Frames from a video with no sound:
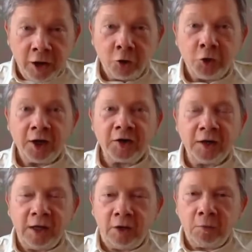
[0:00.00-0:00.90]
You just
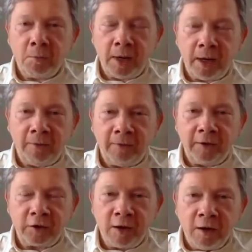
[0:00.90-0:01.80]
need to
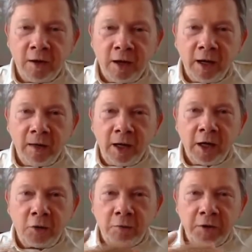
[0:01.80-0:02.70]
manifest
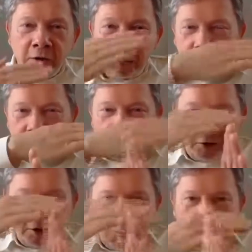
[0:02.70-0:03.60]
into this
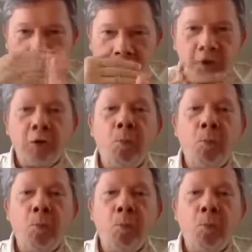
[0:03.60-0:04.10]
horizontal world